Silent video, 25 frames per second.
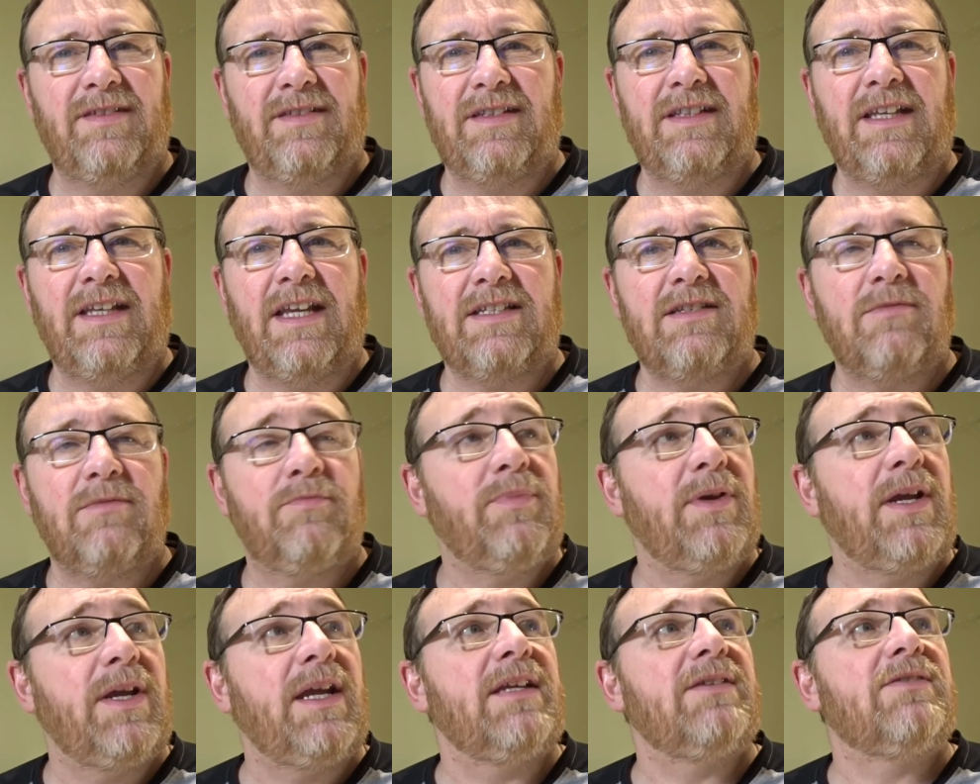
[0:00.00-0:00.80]

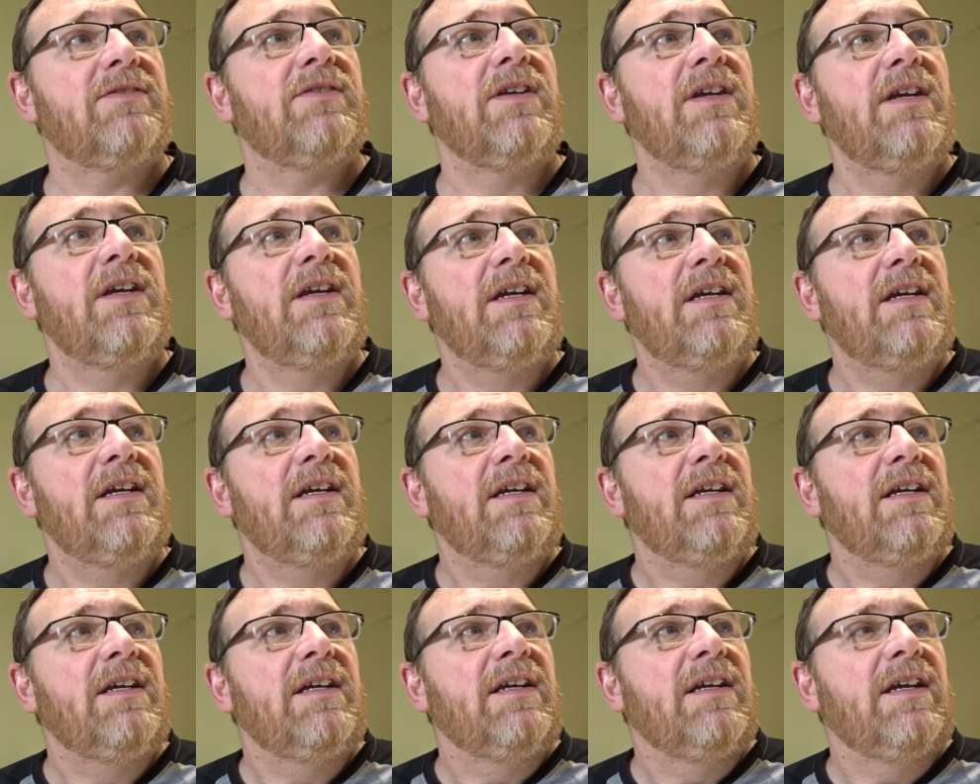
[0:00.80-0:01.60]
dissipates
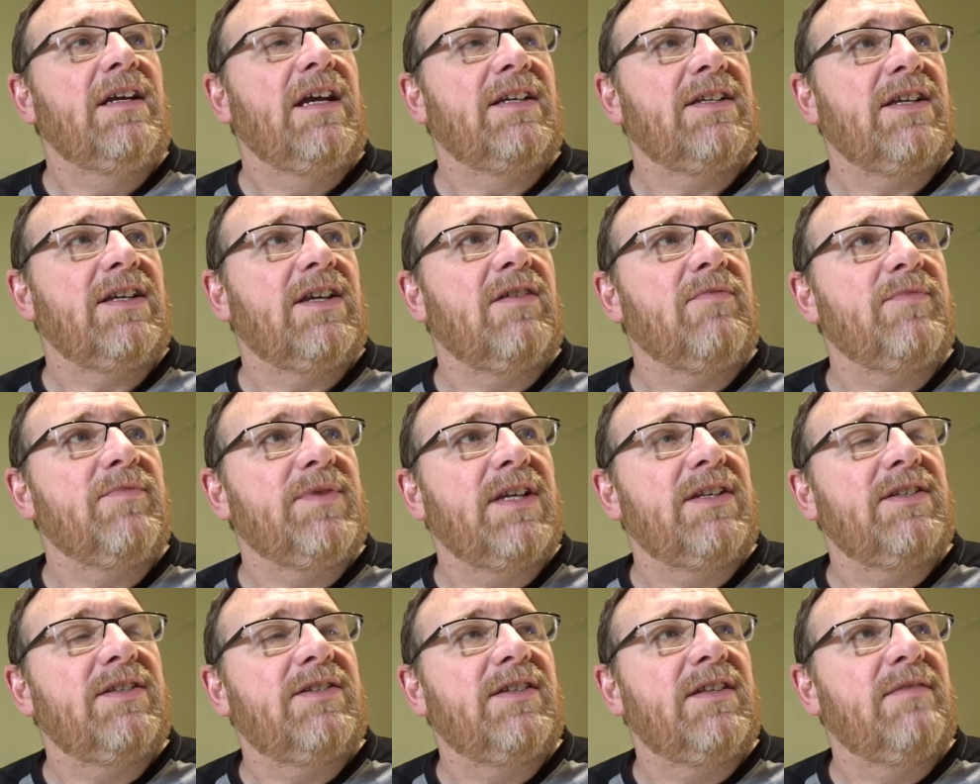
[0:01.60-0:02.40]
as it comes
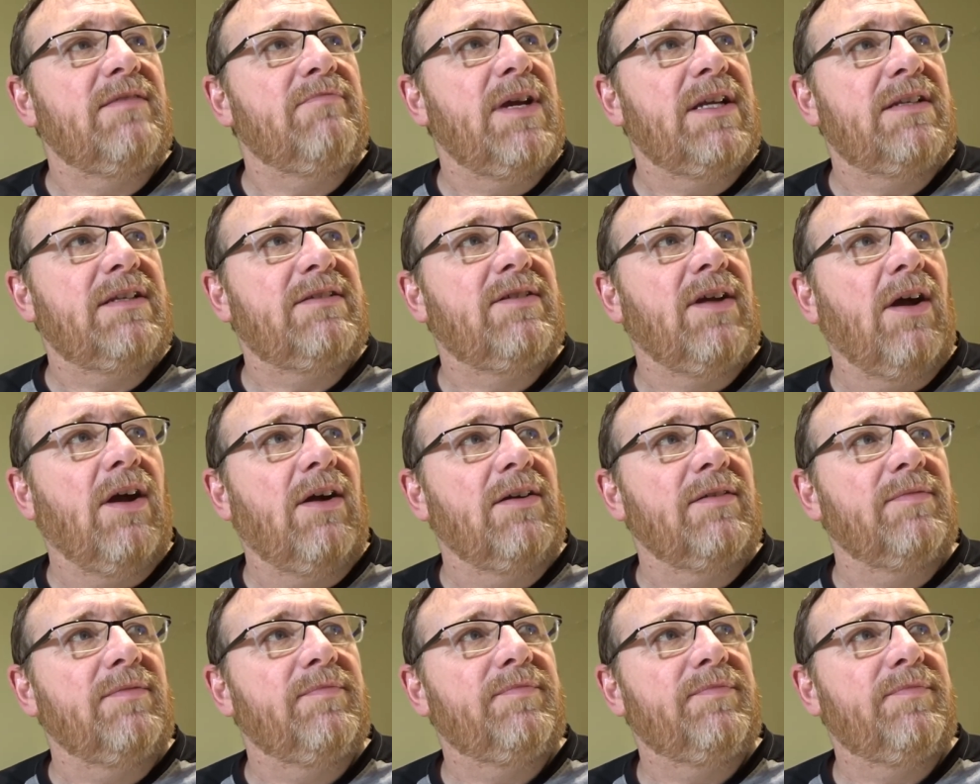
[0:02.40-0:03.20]
into the
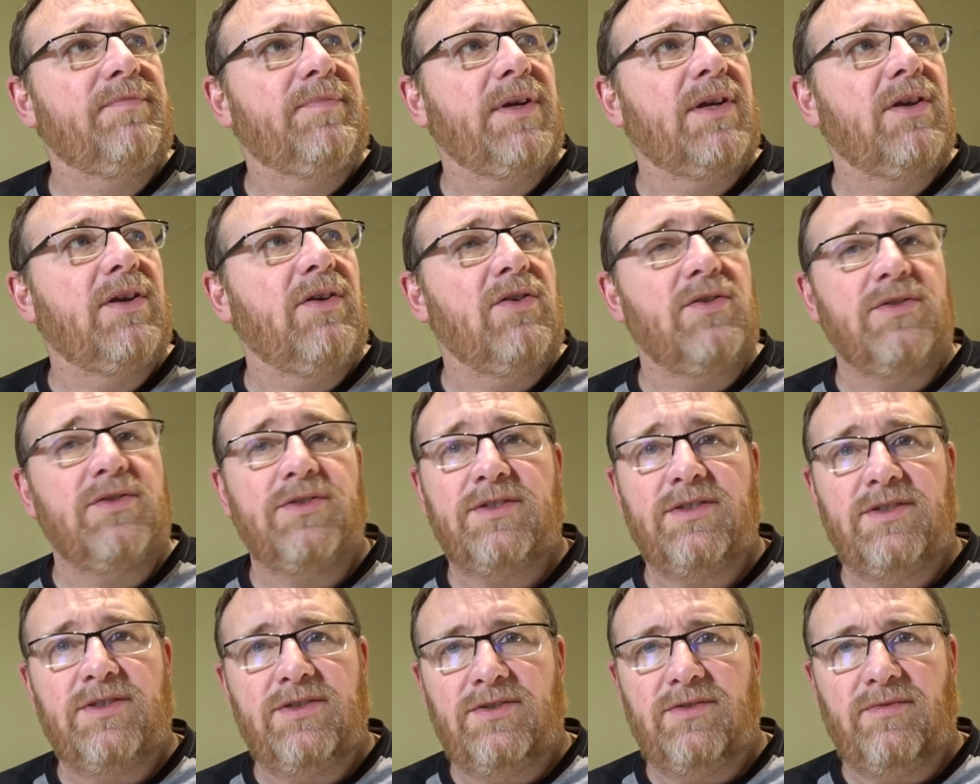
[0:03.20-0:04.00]
mid-tongue,
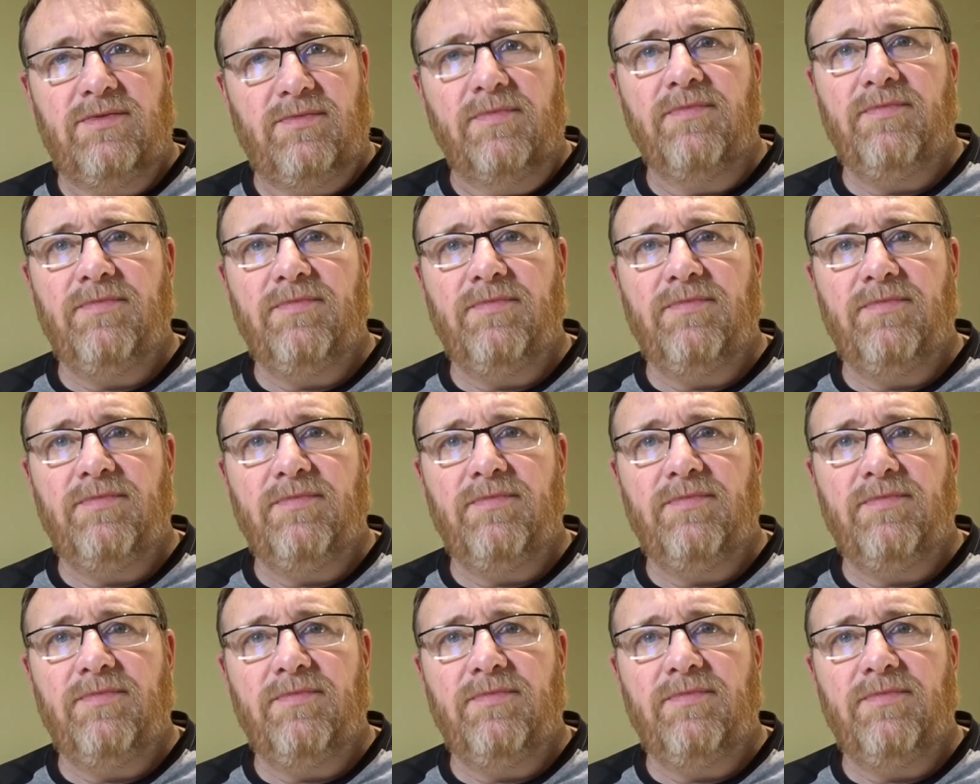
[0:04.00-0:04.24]
because